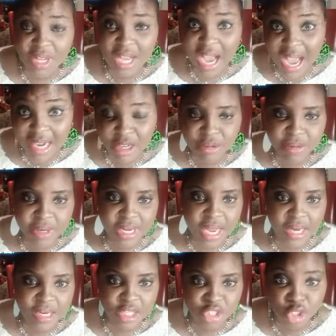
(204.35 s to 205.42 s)
God
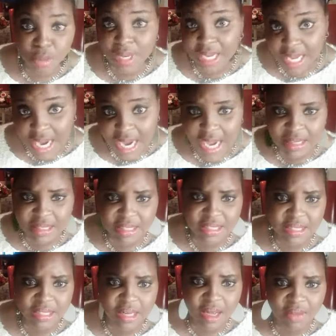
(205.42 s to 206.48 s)
created you, and God
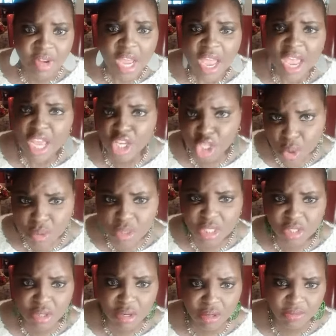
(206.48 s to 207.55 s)
is love, and you
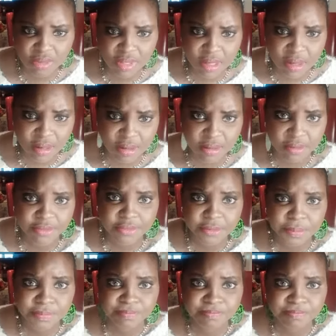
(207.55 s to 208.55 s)
deserve love.